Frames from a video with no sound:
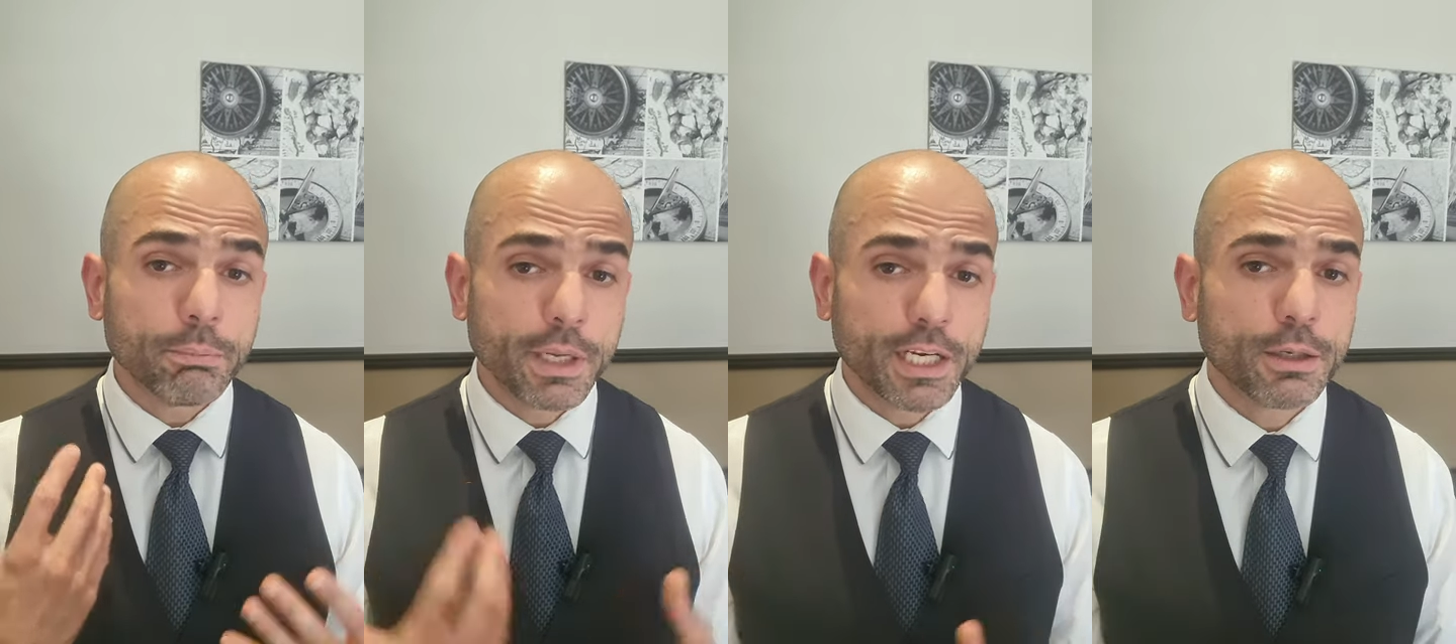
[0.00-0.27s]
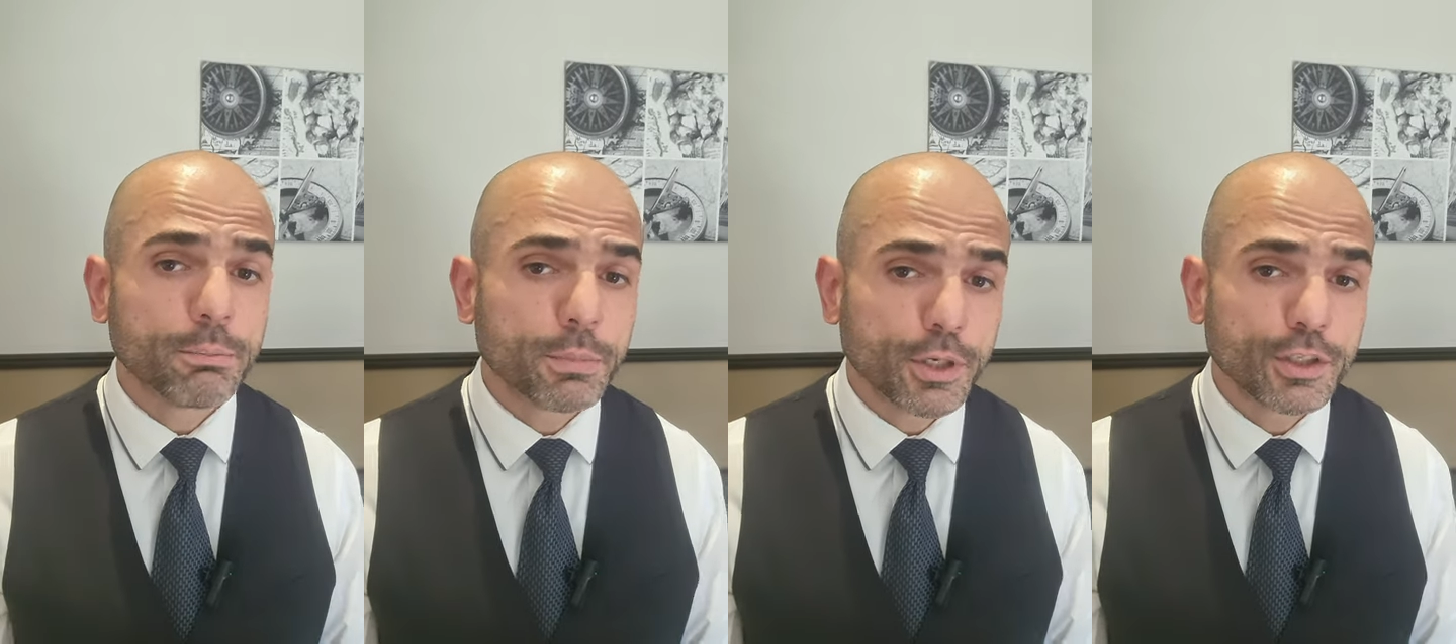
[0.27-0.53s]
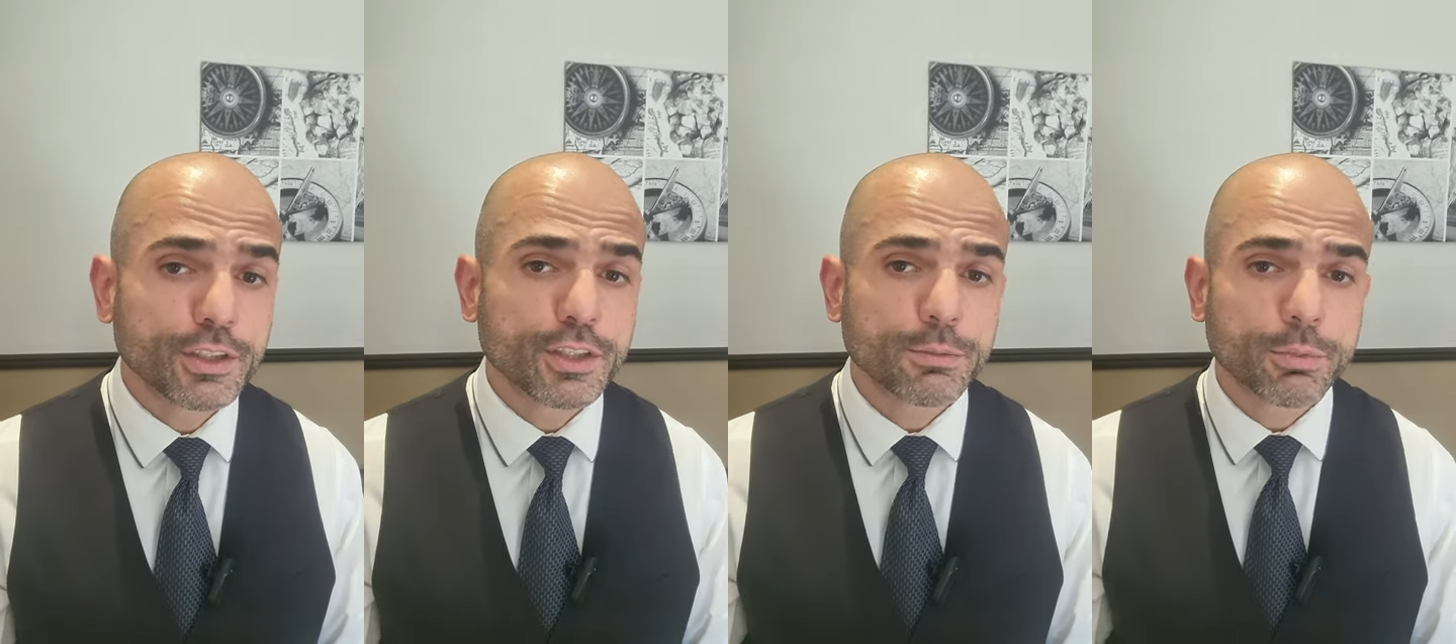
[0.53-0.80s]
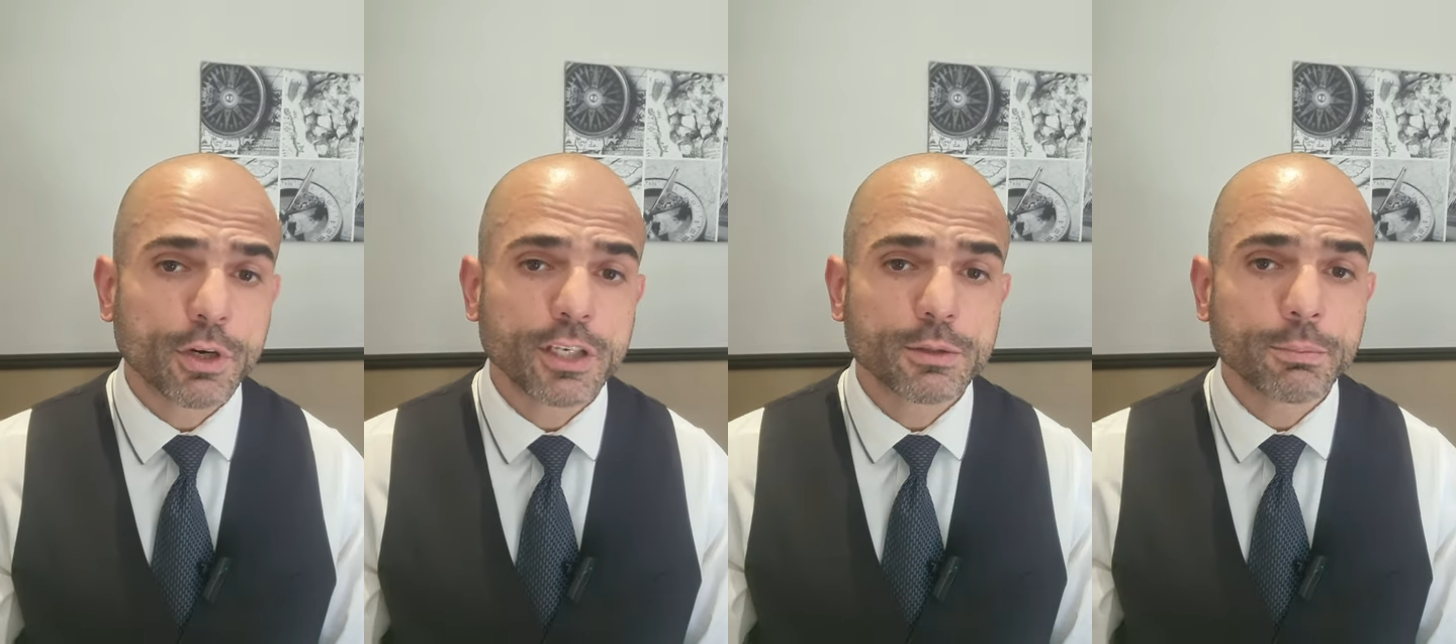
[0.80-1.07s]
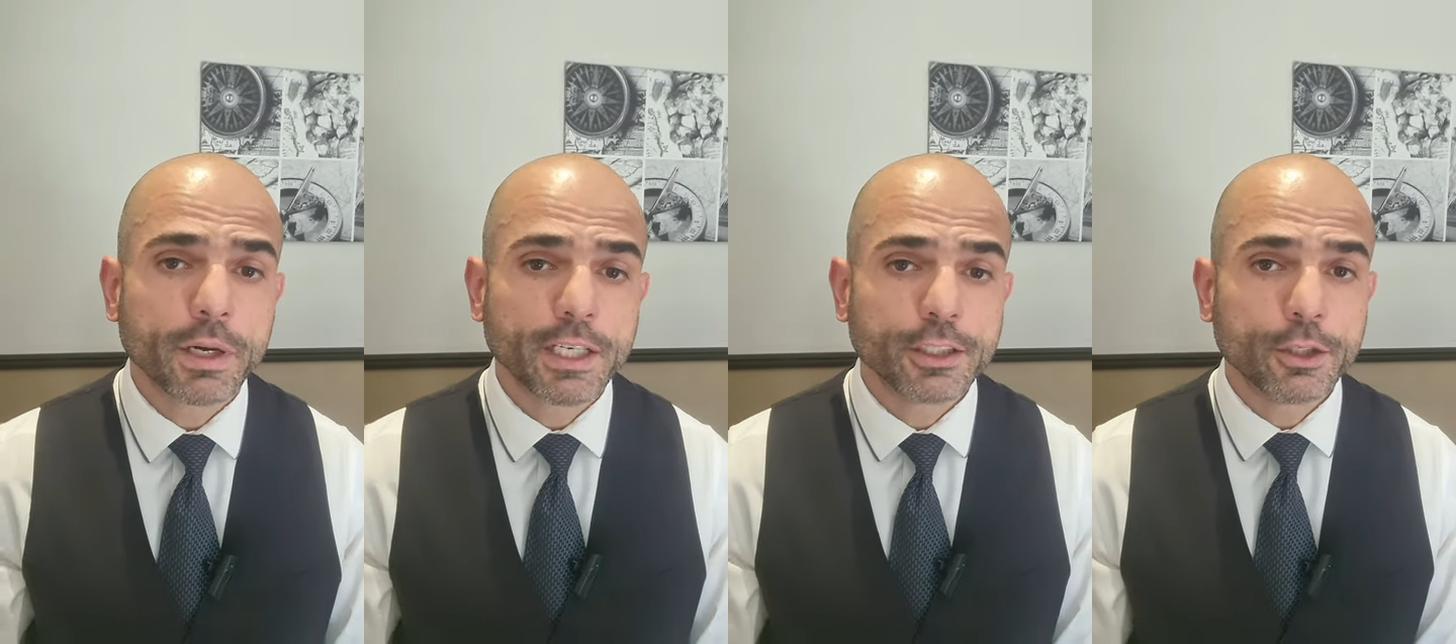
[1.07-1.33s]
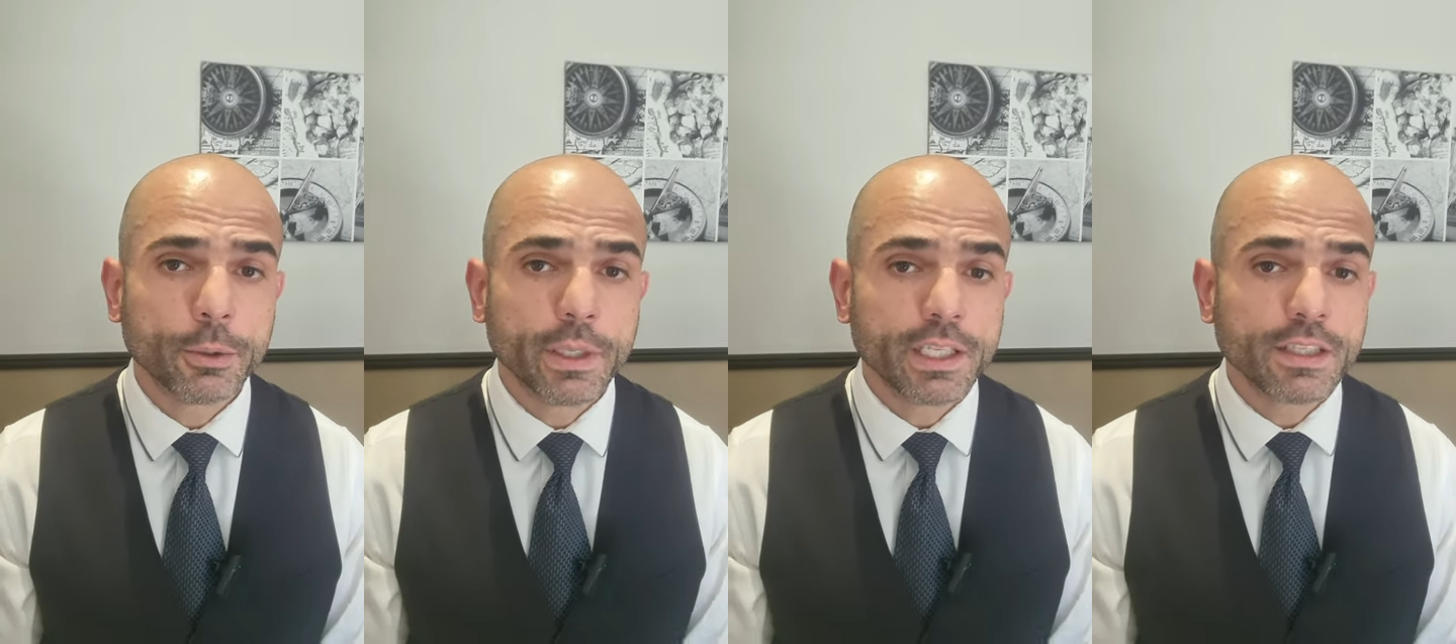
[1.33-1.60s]
better purchase price by
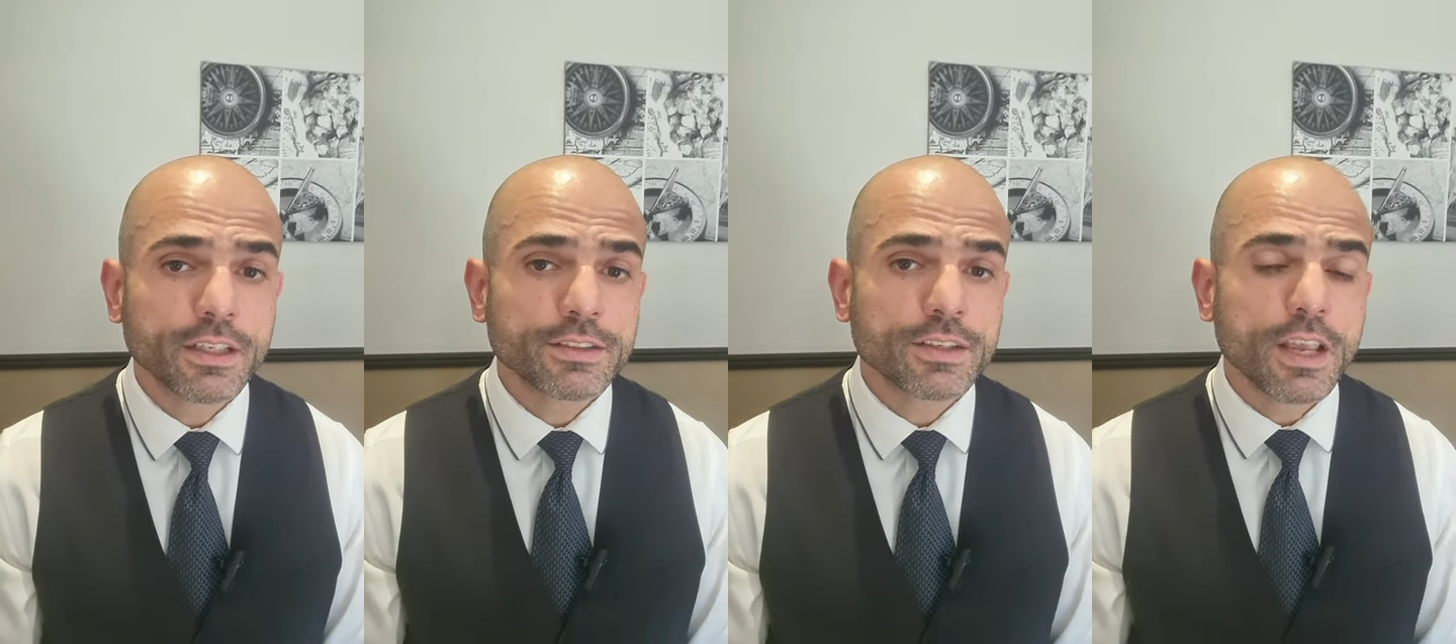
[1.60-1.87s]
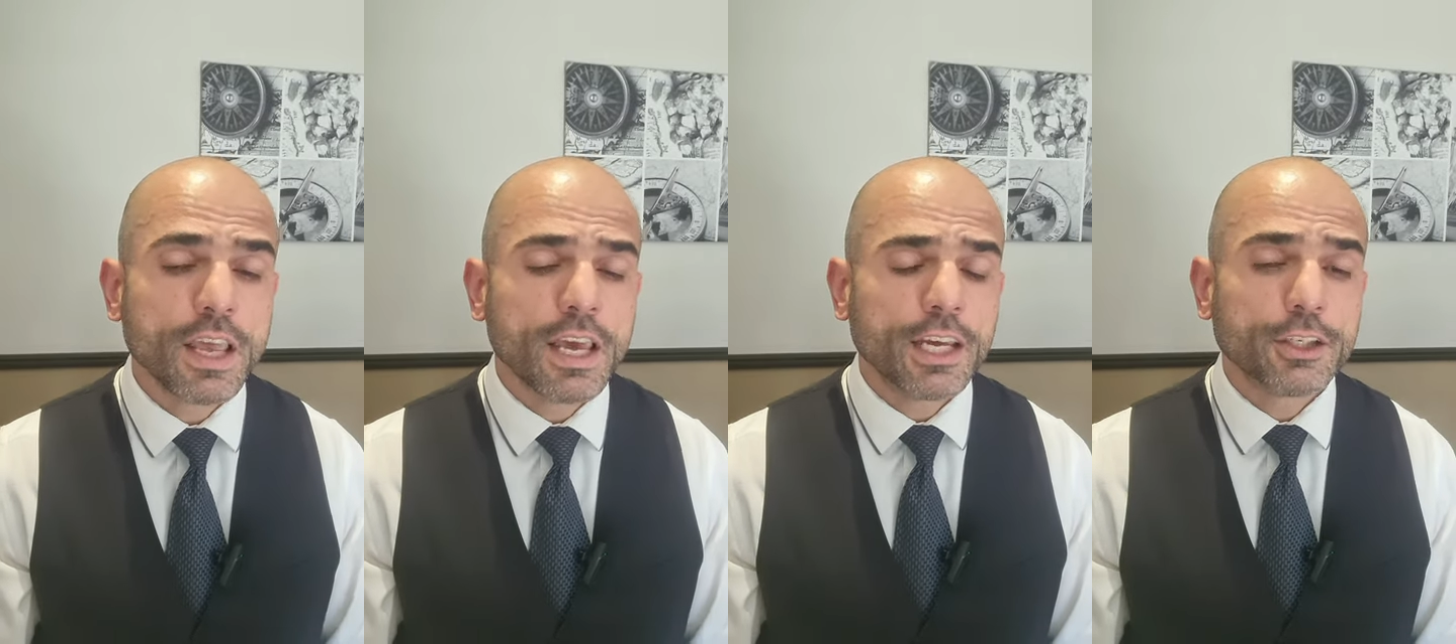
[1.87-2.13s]
doing this,